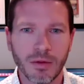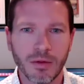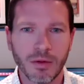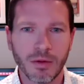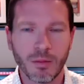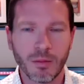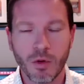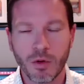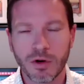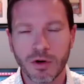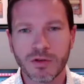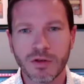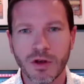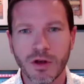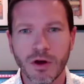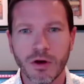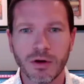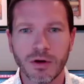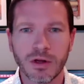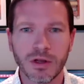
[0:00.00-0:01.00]
more
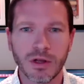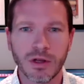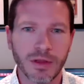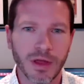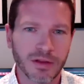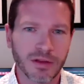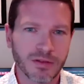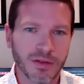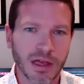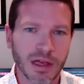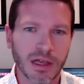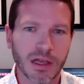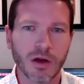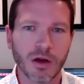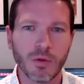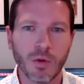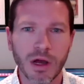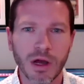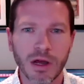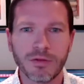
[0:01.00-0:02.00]
so, and that's taking
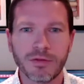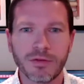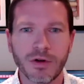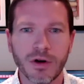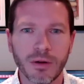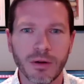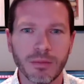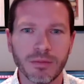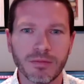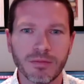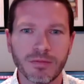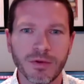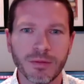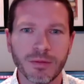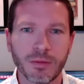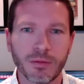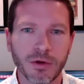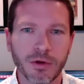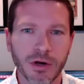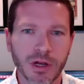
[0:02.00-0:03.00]
away from
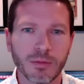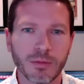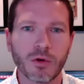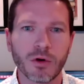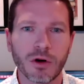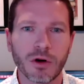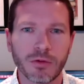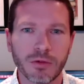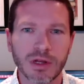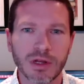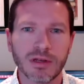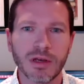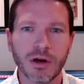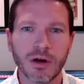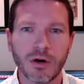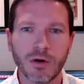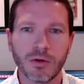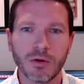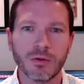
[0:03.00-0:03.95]
the brick and mortar retail,